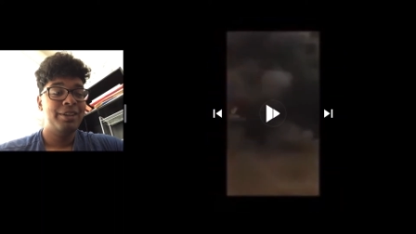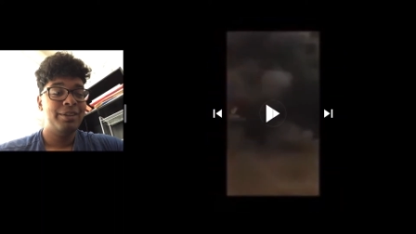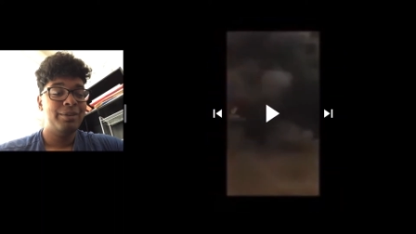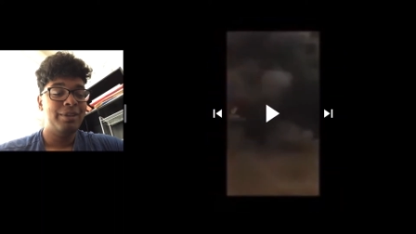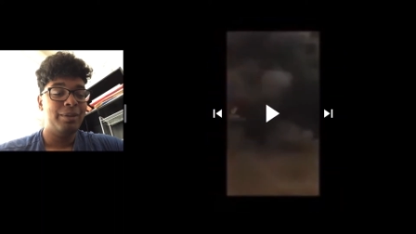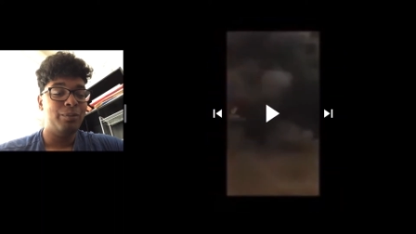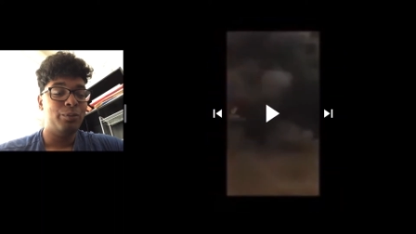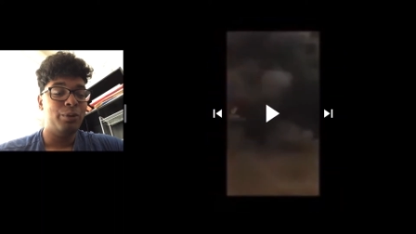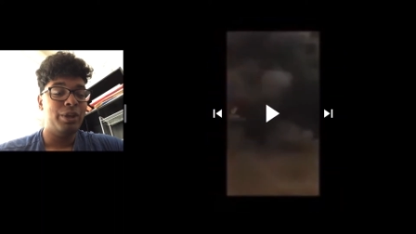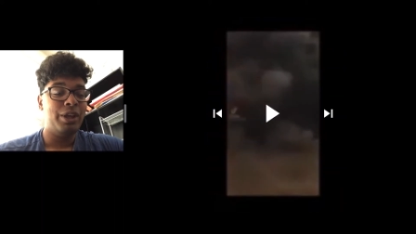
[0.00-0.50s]

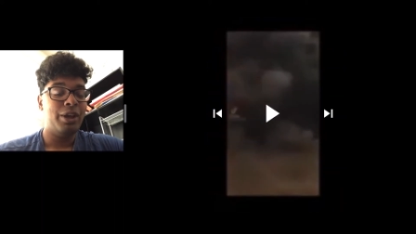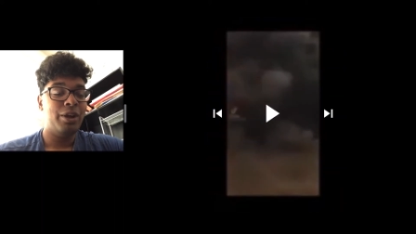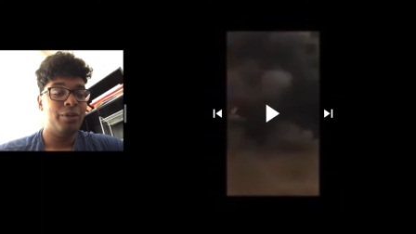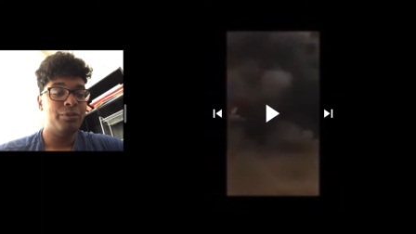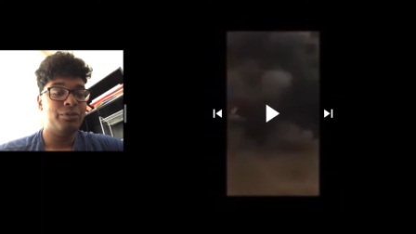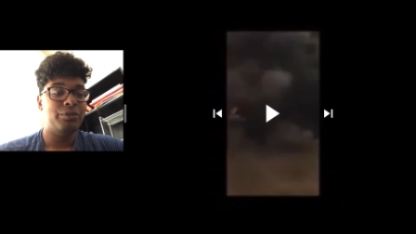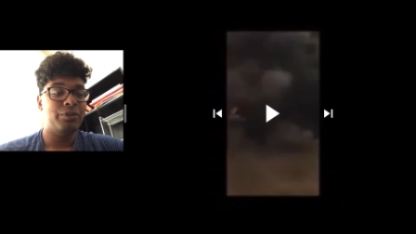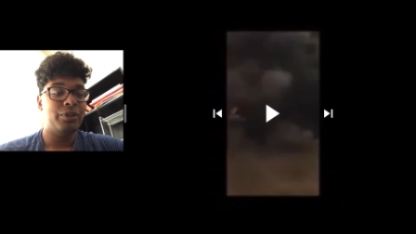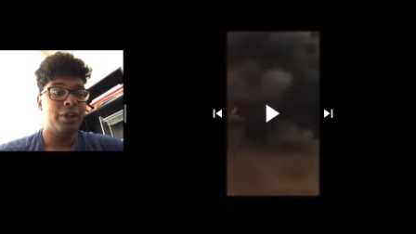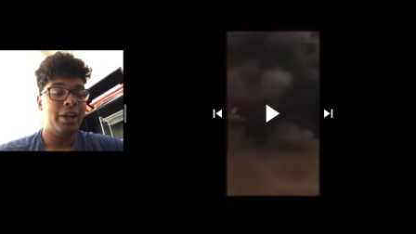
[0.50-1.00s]
And we
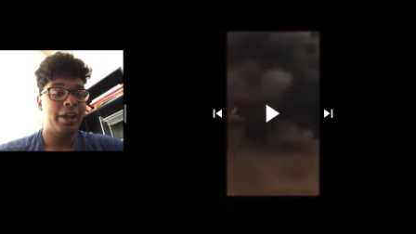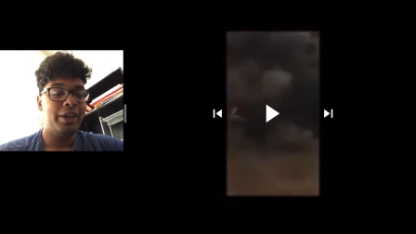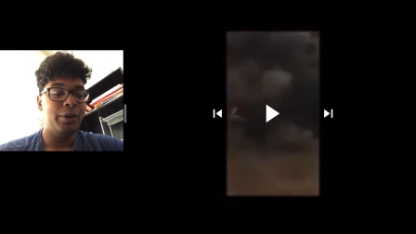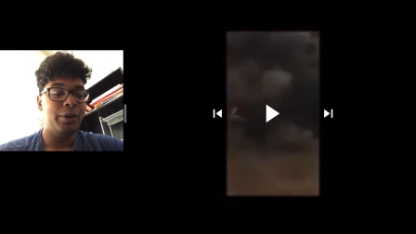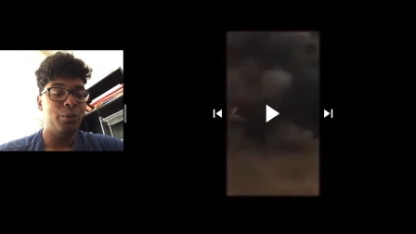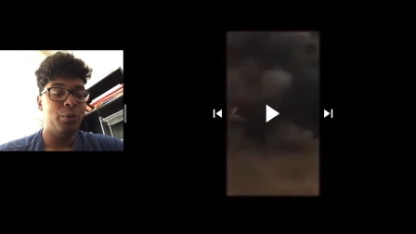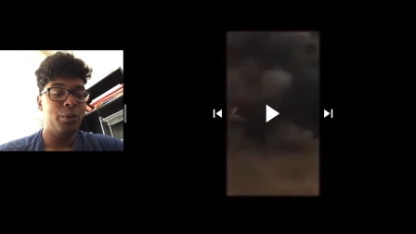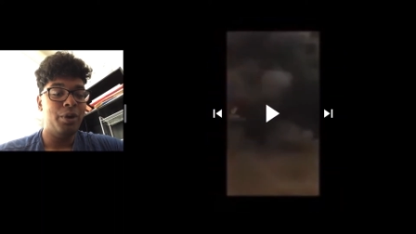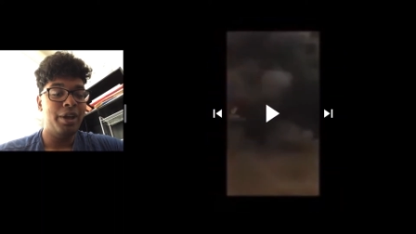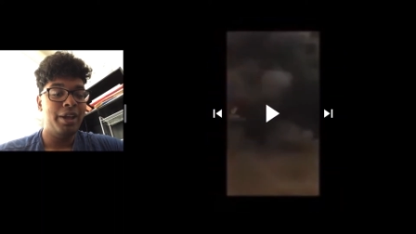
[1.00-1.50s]
all fly
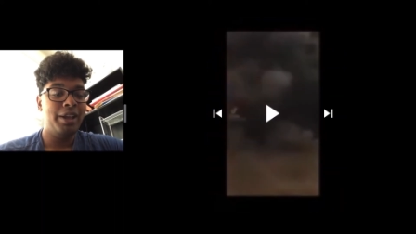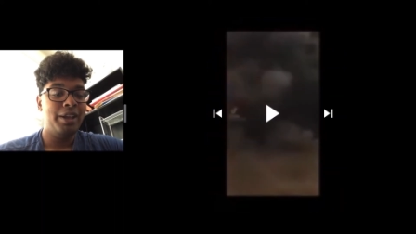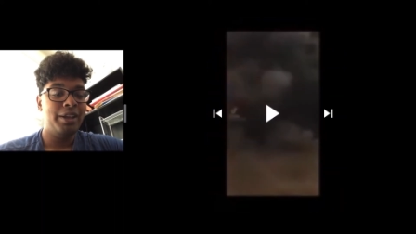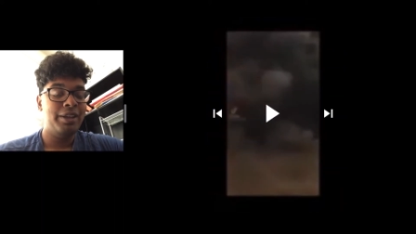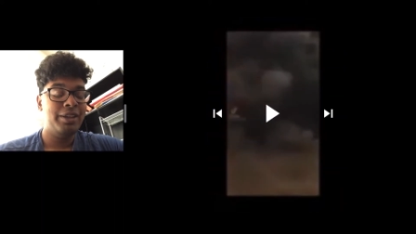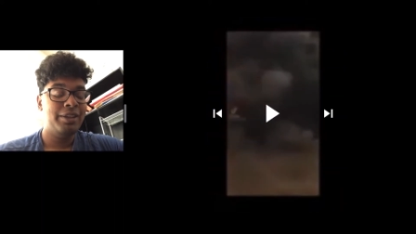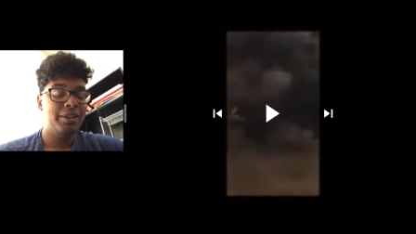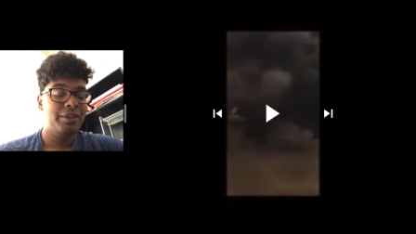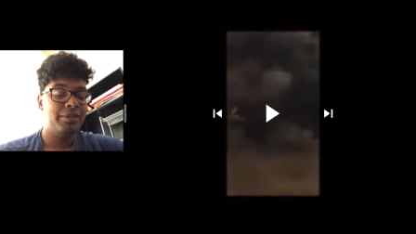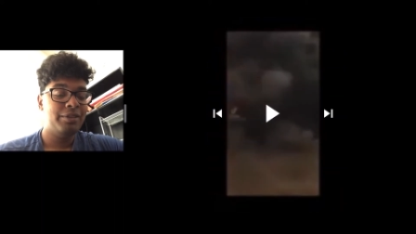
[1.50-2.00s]

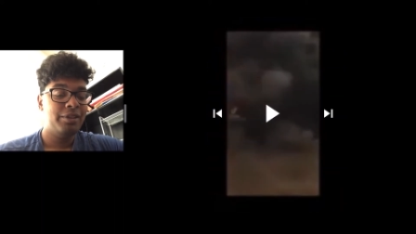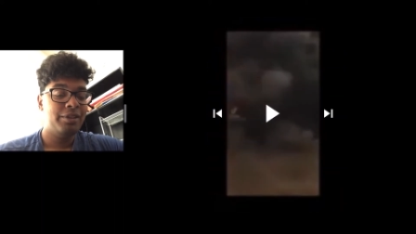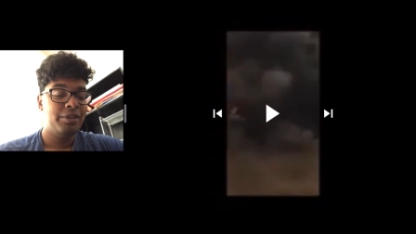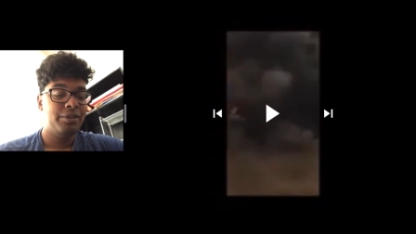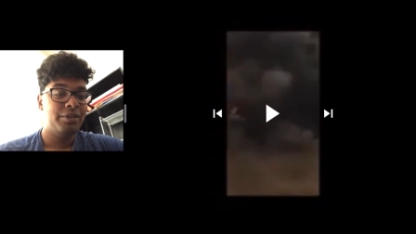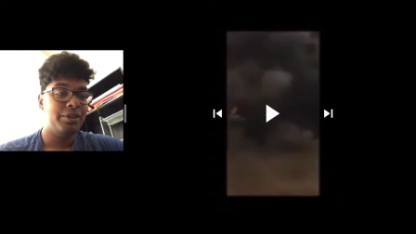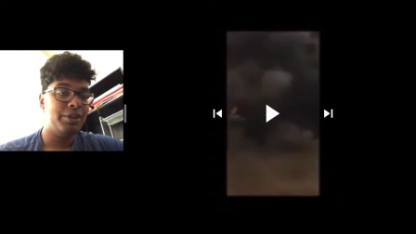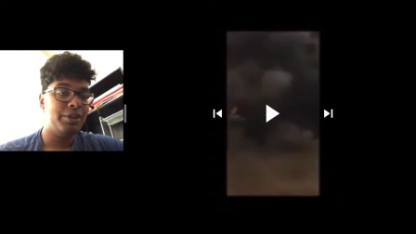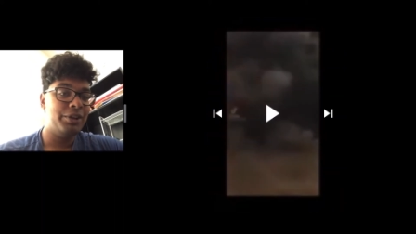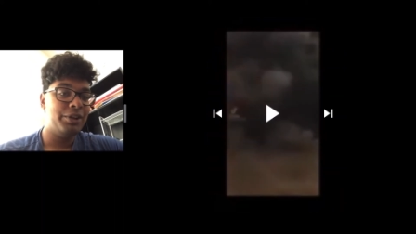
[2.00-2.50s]
away.
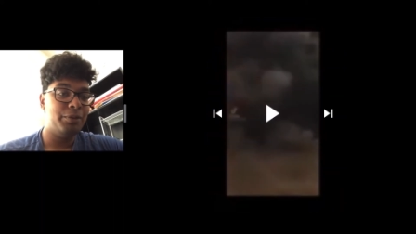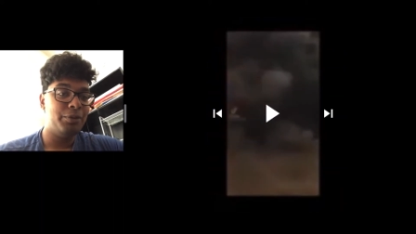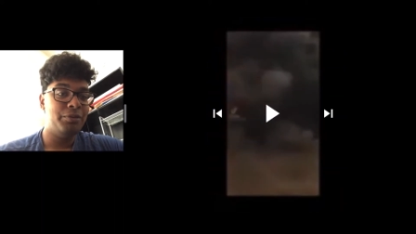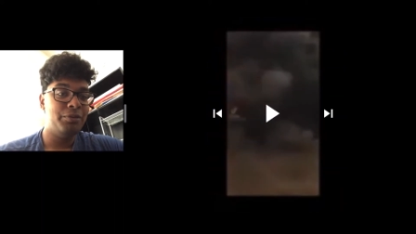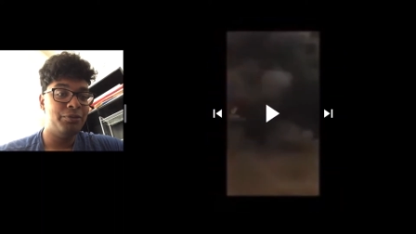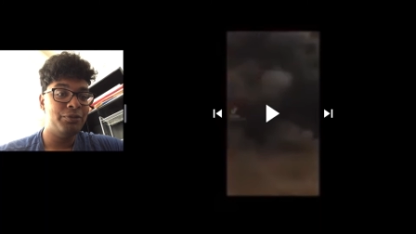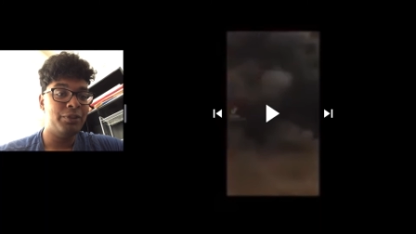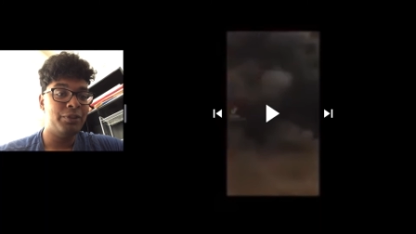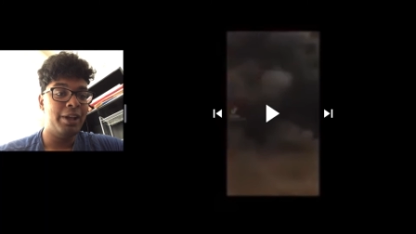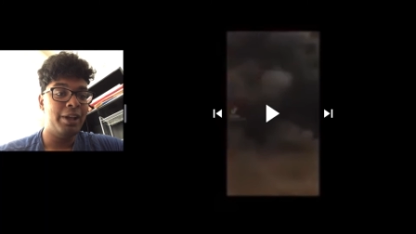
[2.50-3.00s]
Come
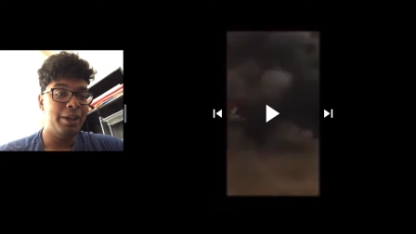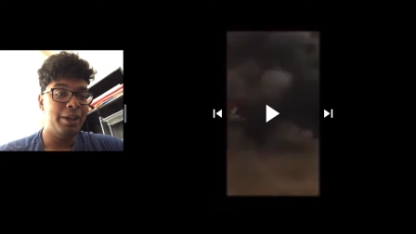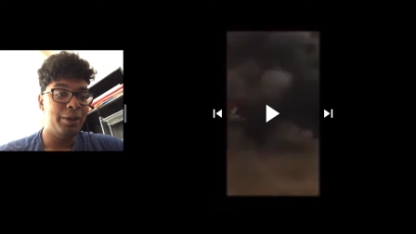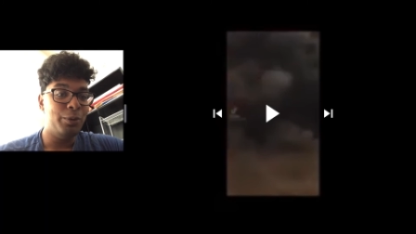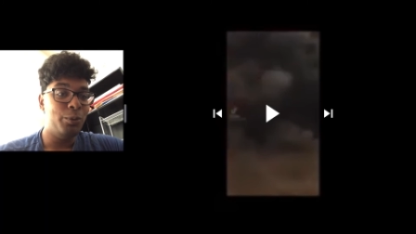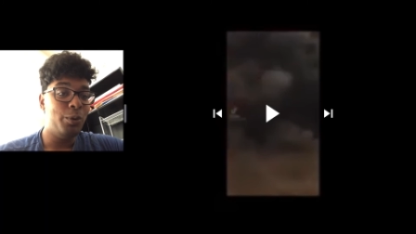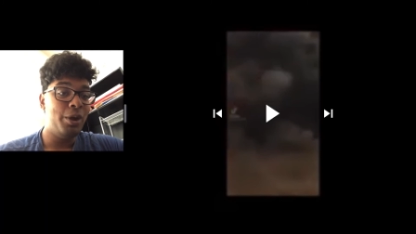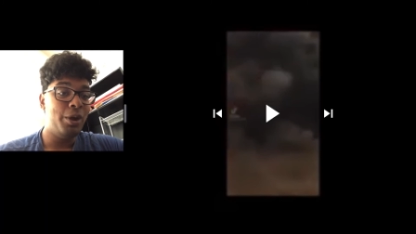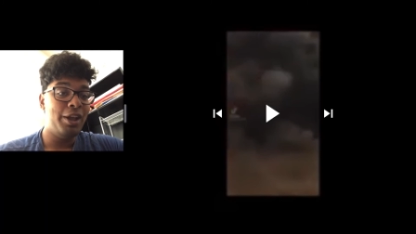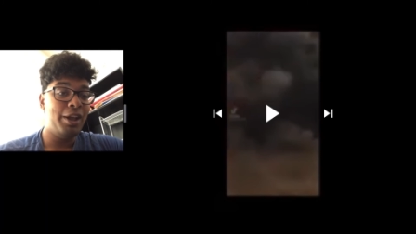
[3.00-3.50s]
and fly
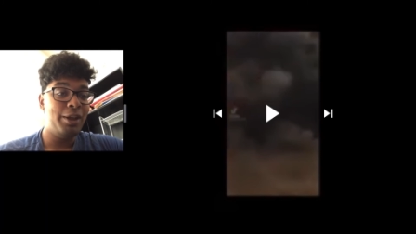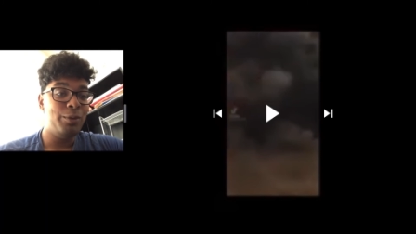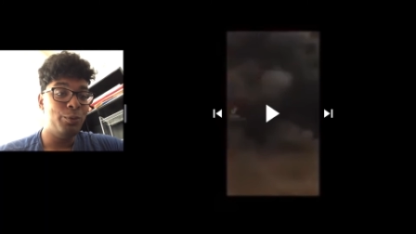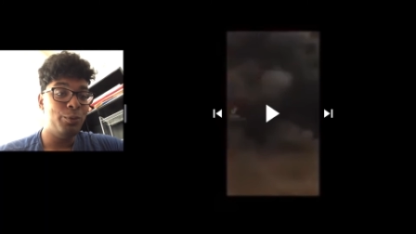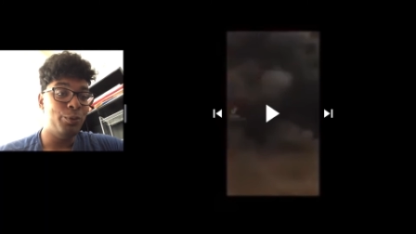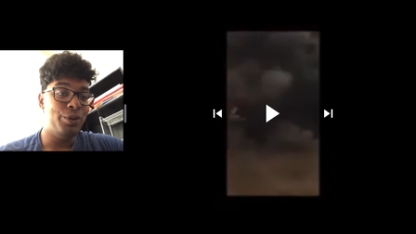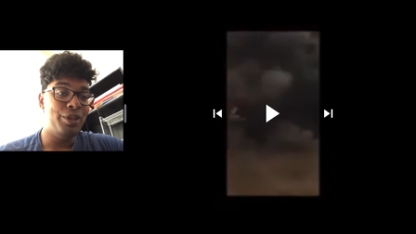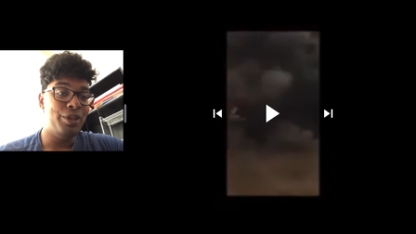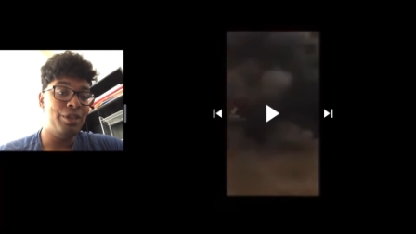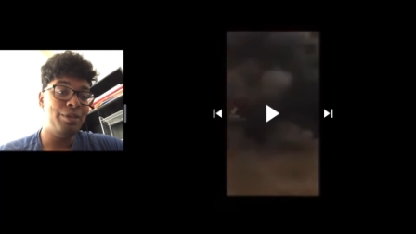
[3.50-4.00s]
away
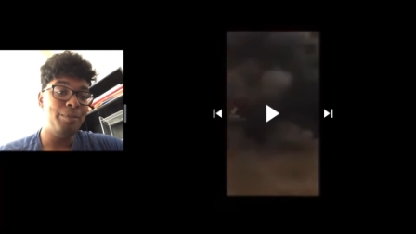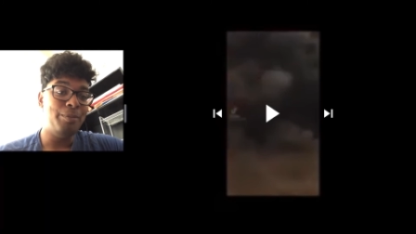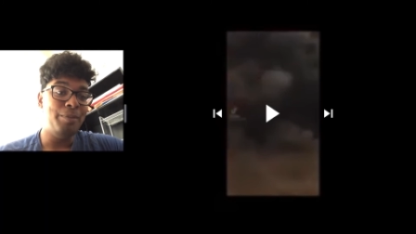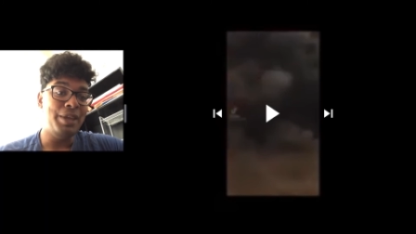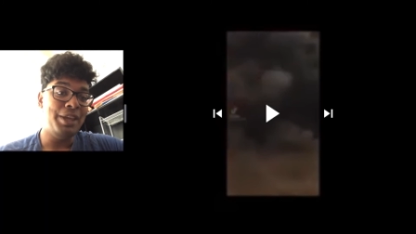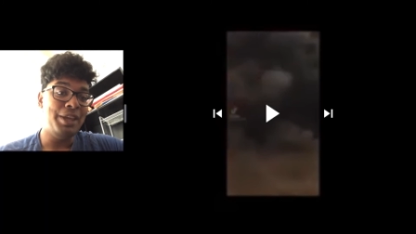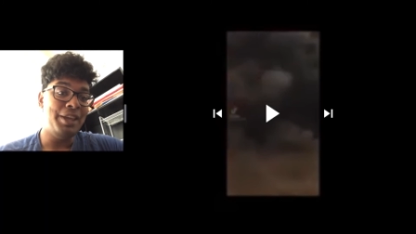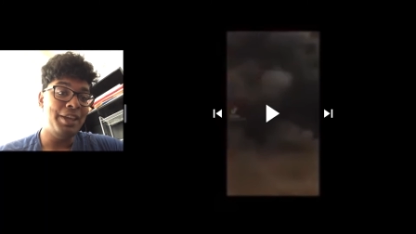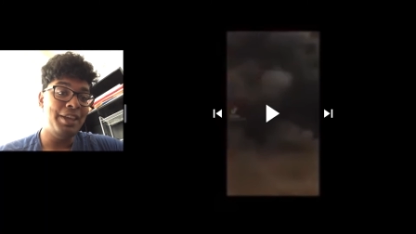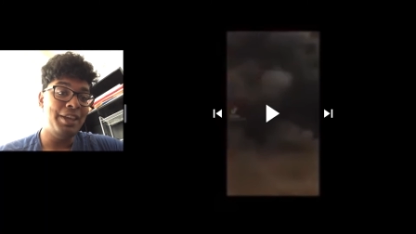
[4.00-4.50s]
with
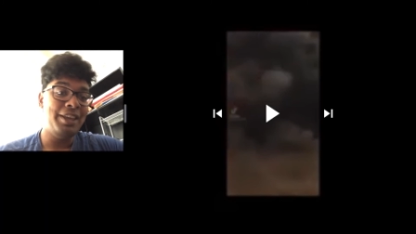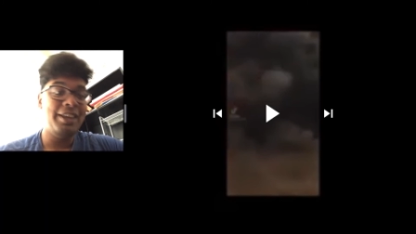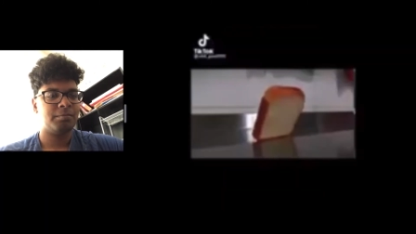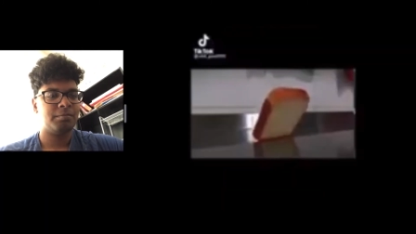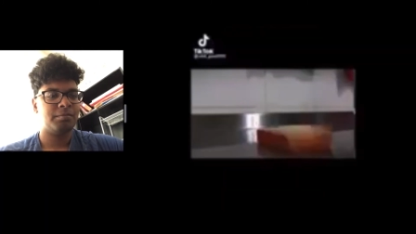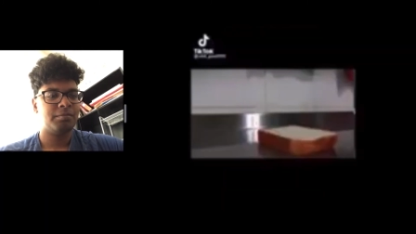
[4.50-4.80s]
me.